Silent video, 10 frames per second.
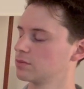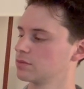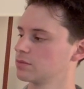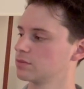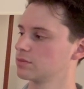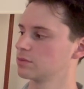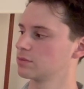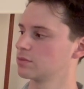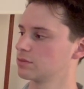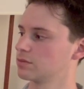
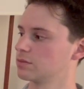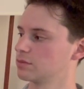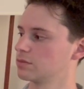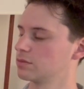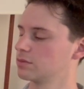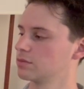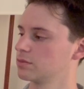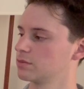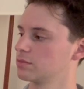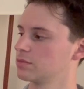
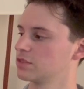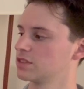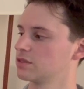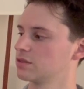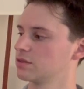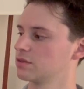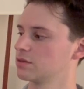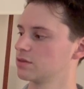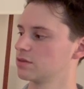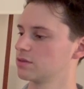
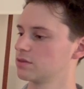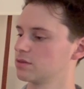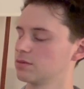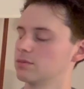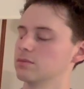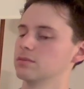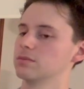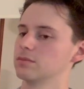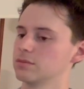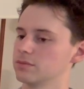
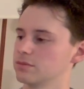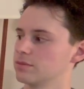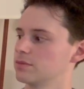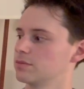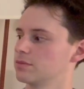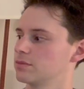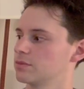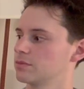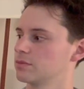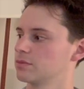
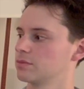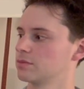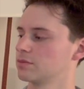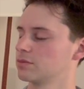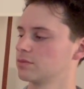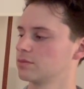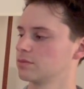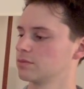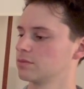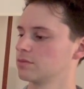
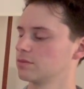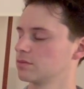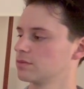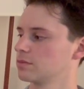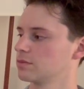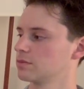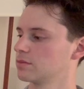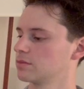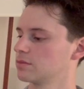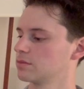
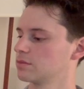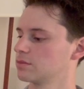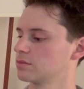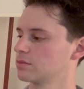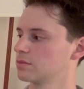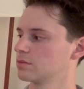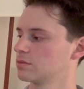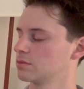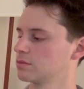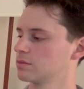The person shown says nothing.